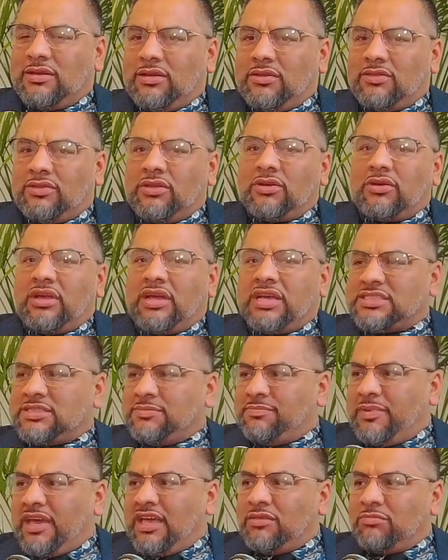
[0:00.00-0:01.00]
to
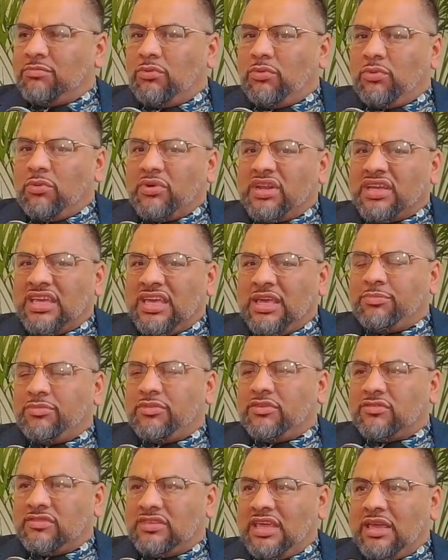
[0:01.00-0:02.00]
expand, but we want to keep the
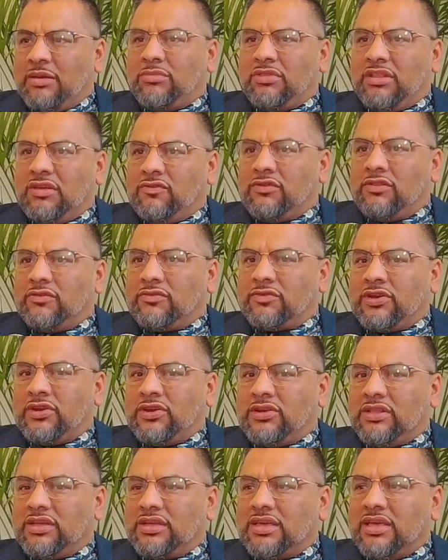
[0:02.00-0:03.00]
same level of care.
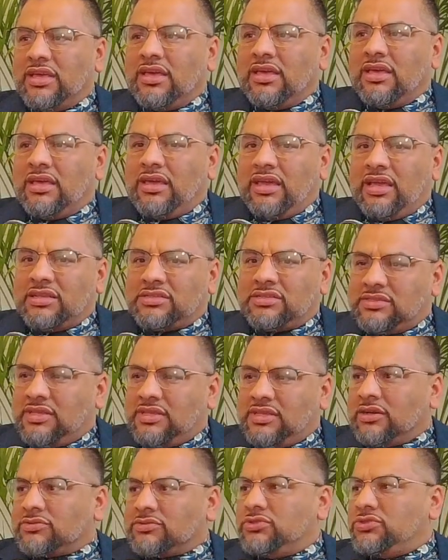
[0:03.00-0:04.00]
Like each
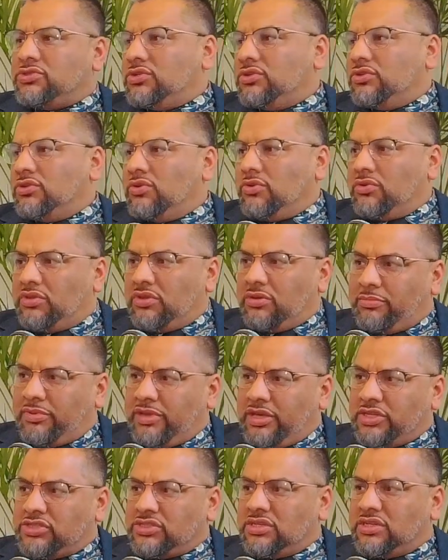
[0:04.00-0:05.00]
doctor should know their
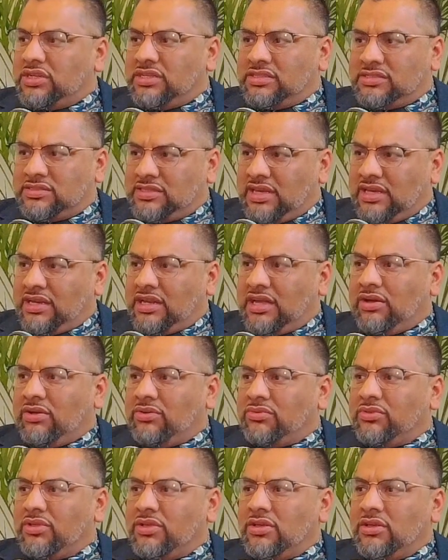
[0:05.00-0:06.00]
patient inside out.
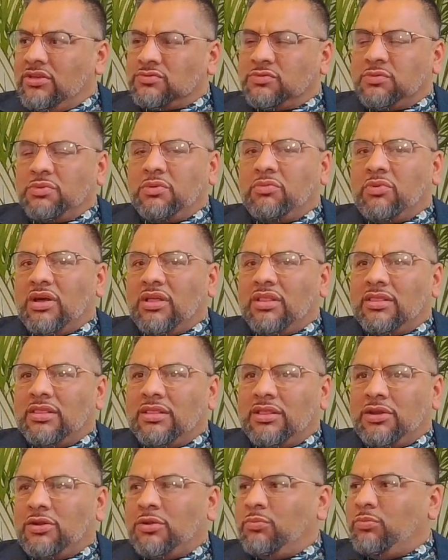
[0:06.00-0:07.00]
we want
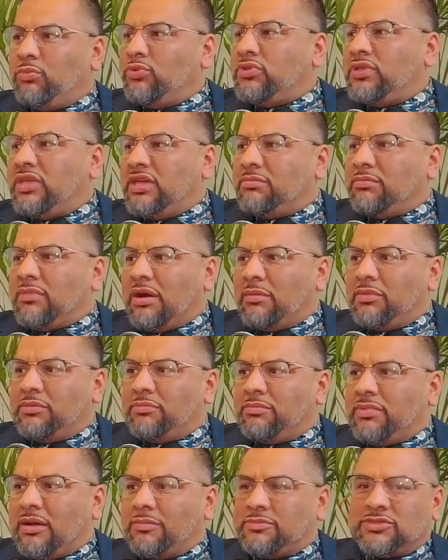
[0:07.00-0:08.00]
little boutique mom and
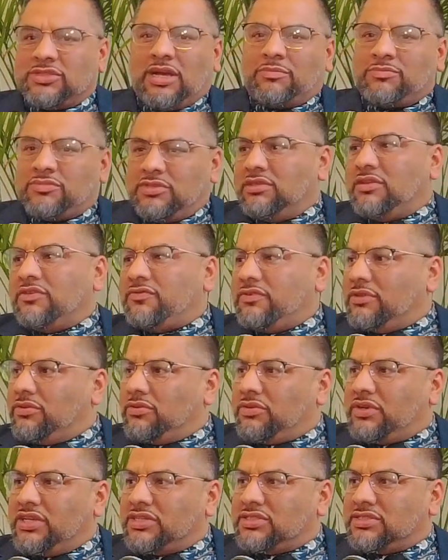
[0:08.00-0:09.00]
pop shops in different
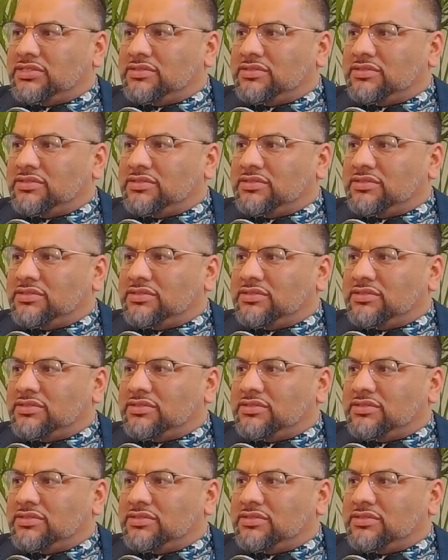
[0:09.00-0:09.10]
locations.